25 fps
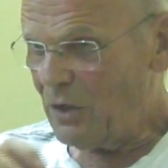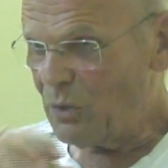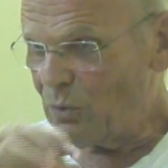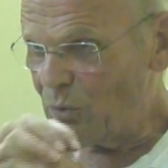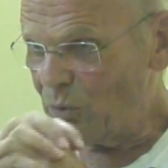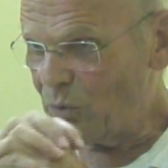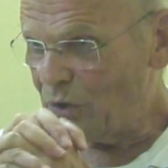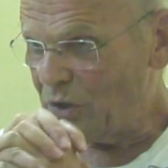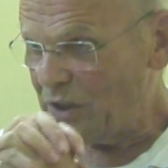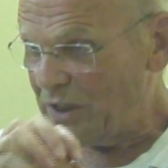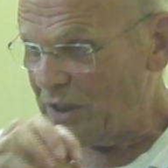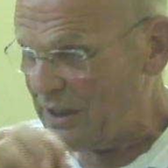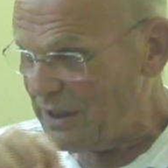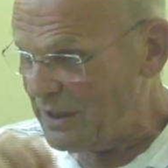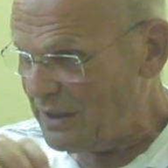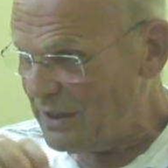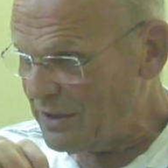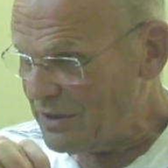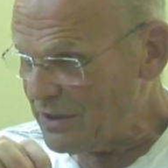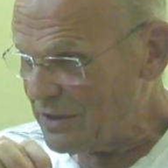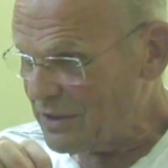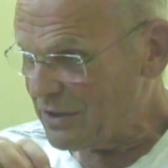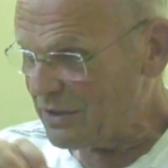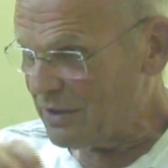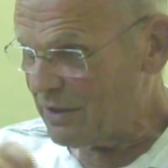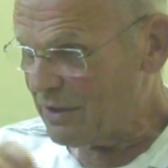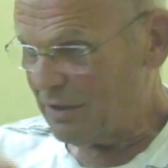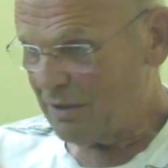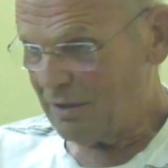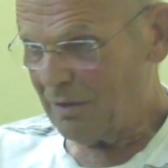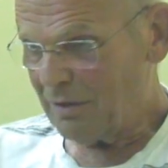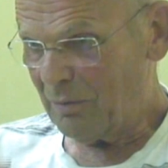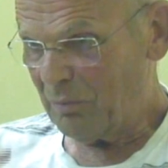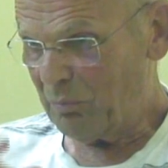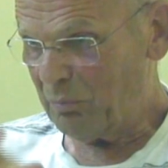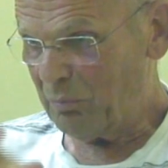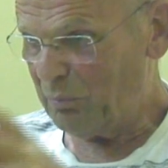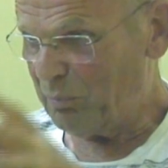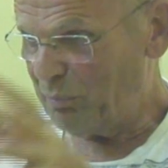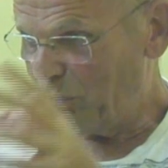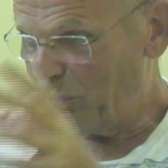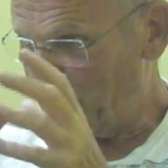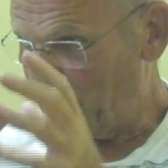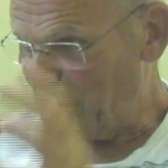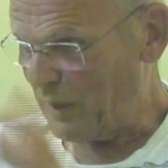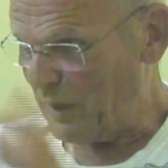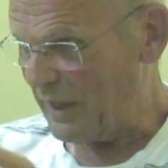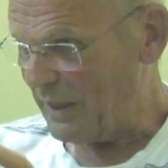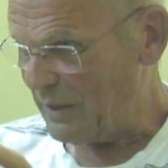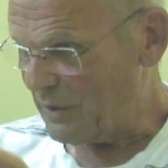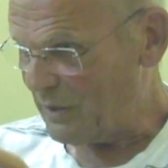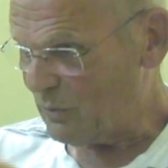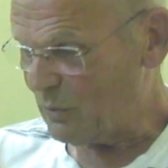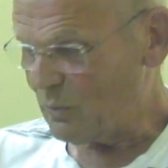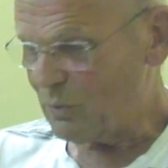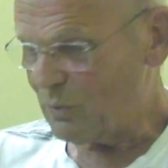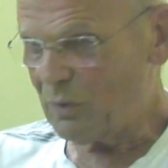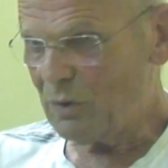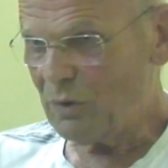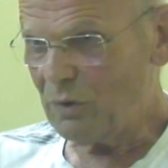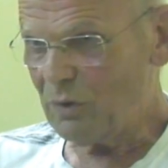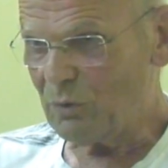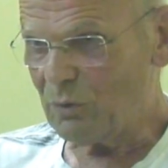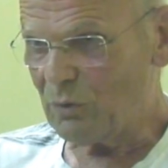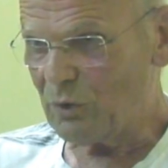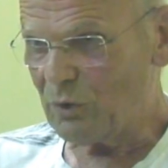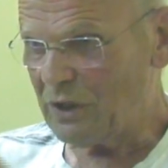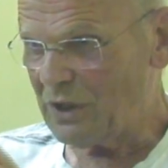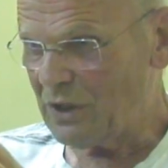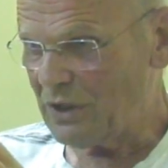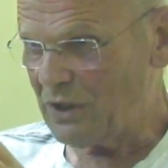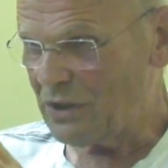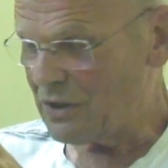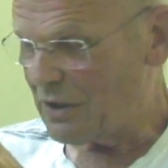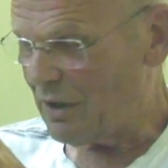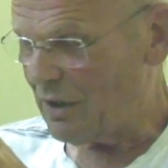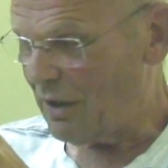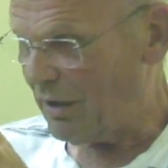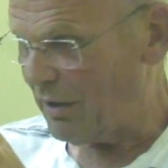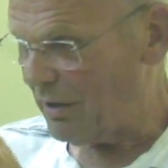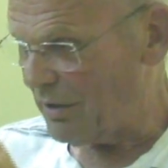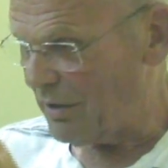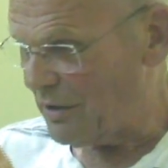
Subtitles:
You teach Plato, you teach